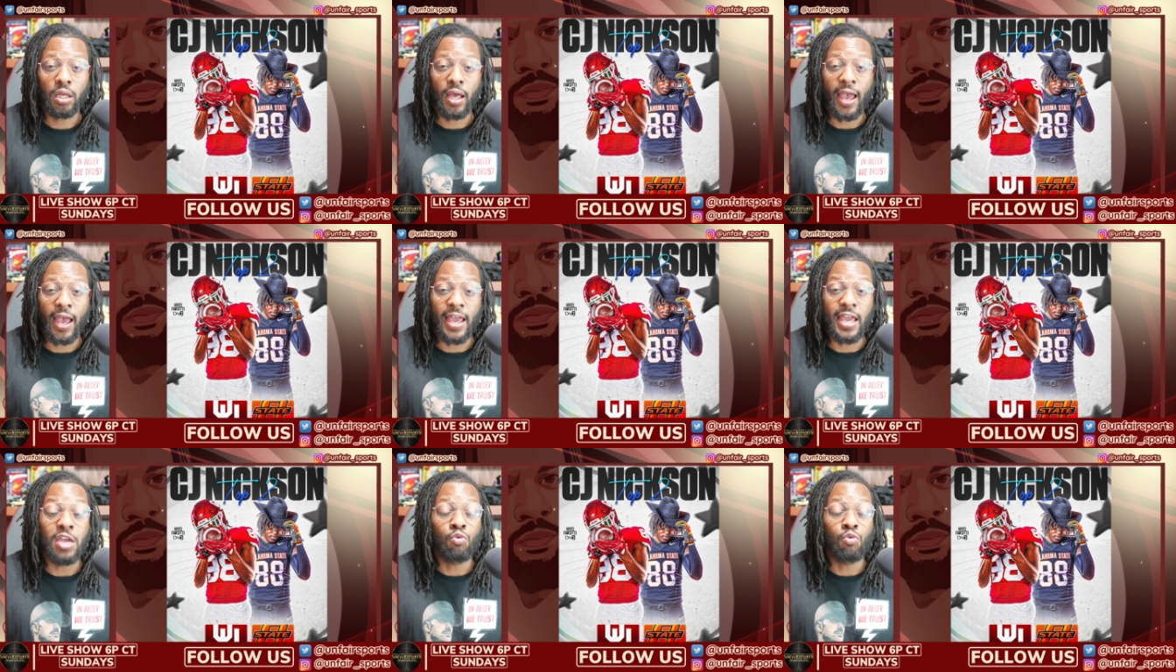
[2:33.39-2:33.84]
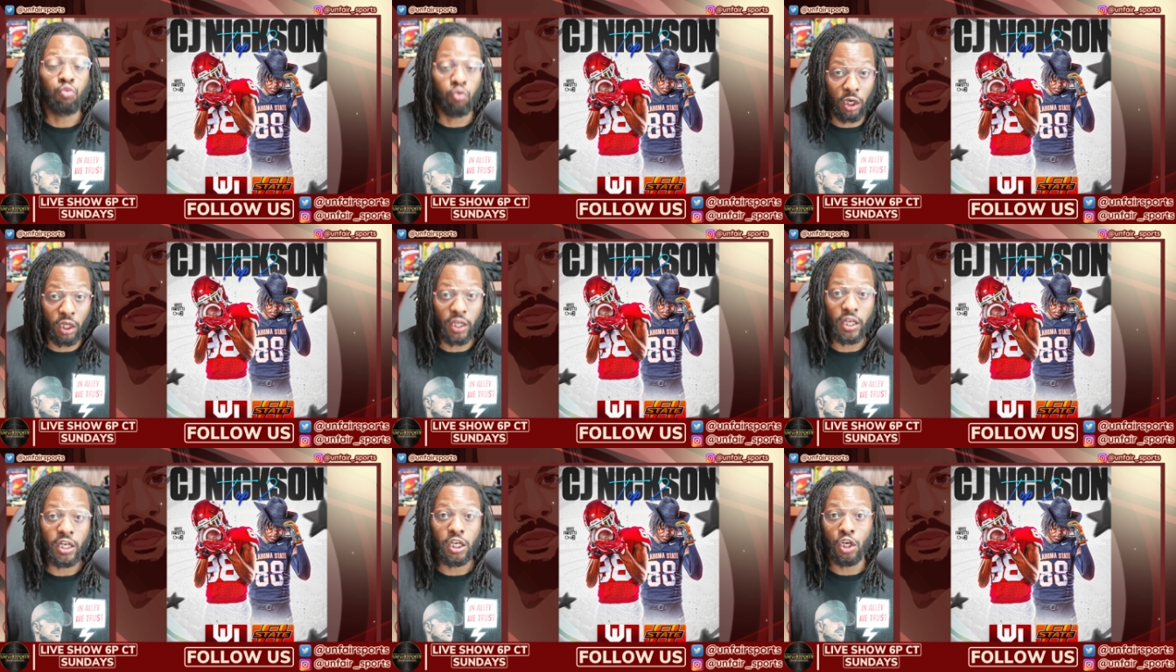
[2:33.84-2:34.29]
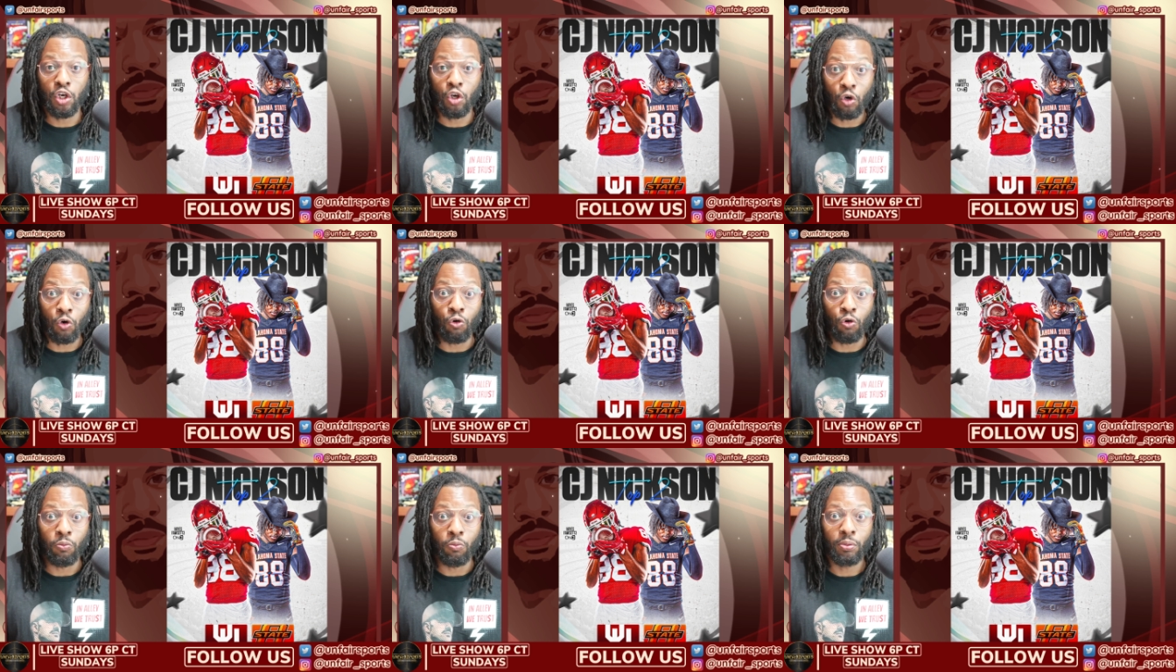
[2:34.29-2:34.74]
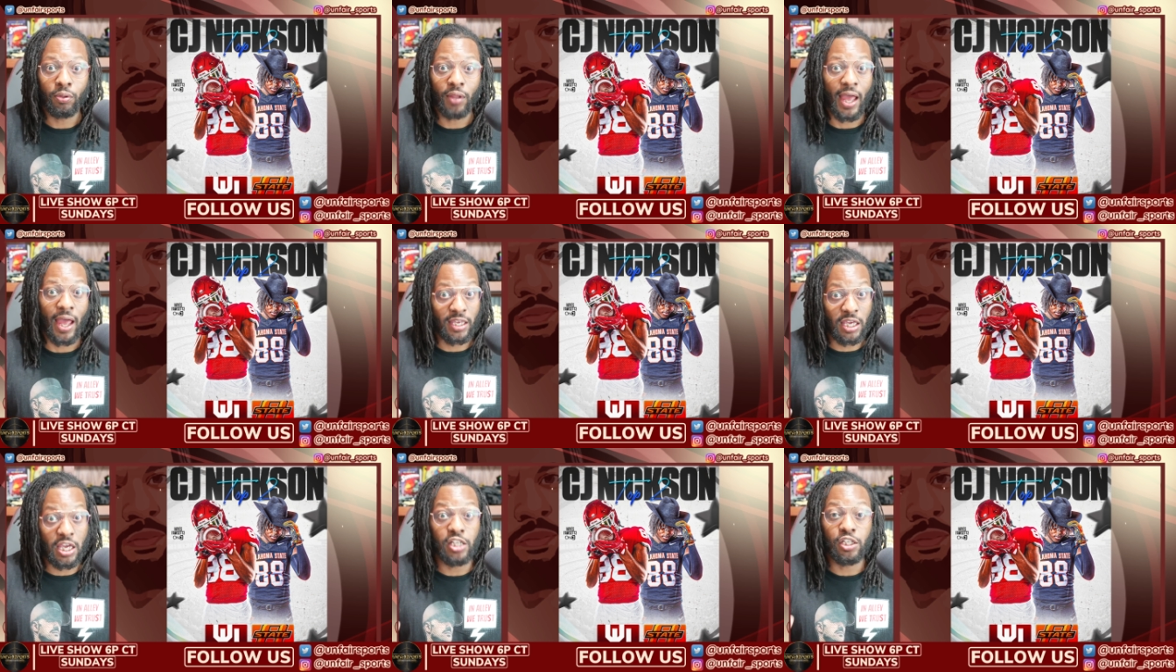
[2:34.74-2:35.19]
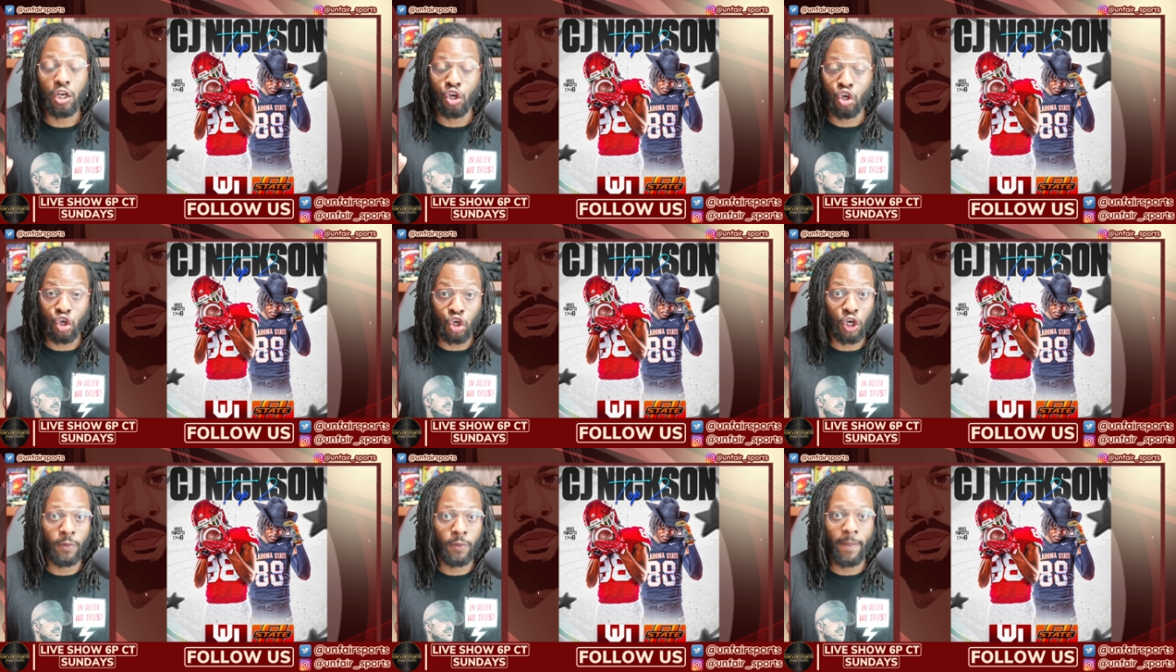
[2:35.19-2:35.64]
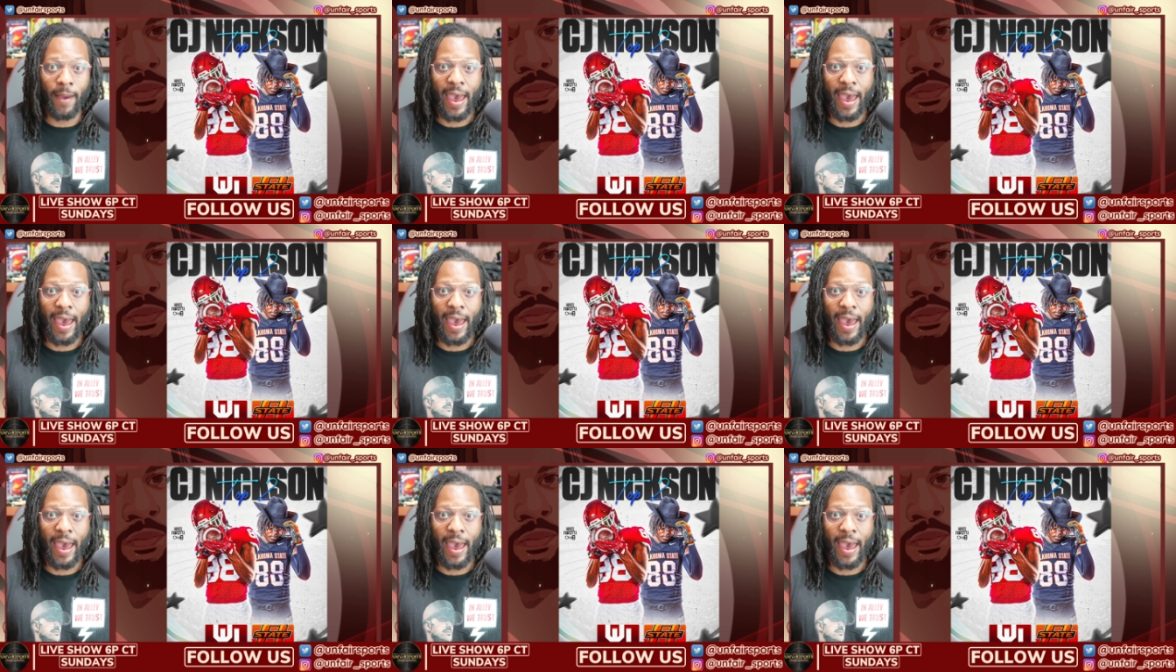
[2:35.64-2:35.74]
He really can hoop. Like, he's a good